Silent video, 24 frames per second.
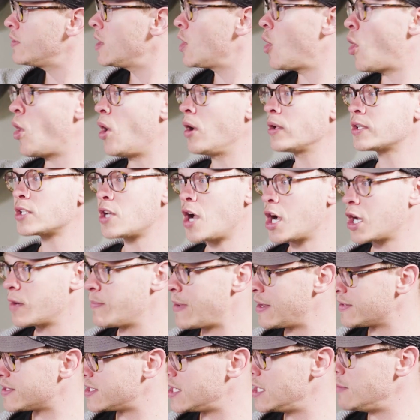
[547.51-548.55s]
they all talk
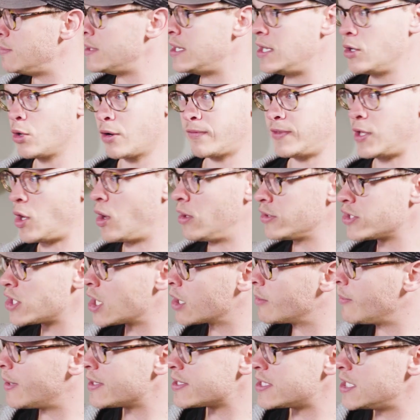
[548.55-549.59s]
about CBD, or if they all
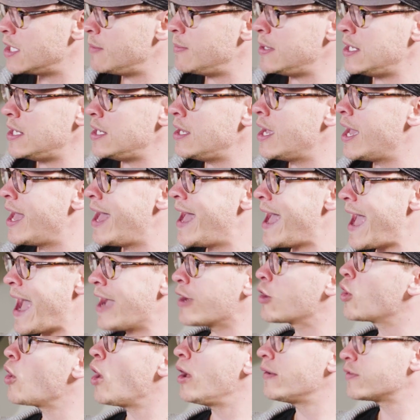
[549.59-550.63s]
talk about CBD
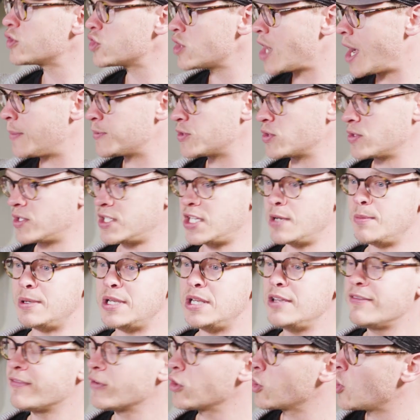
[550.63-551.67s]
at golf shops or
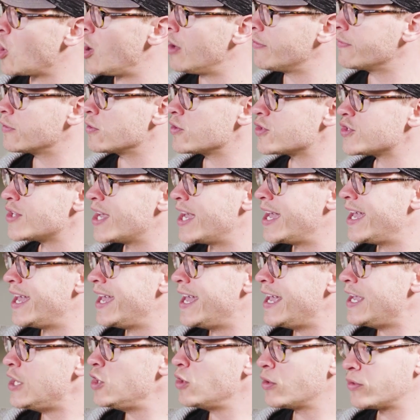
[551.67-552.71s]
CBD for golfers,
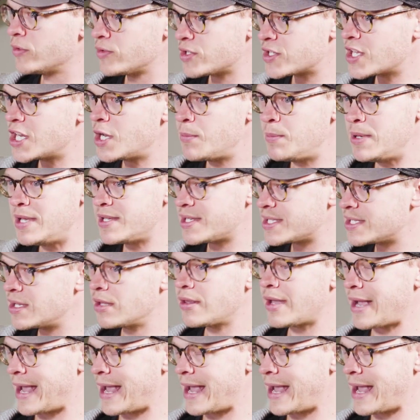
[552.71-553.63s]
there's going to be still a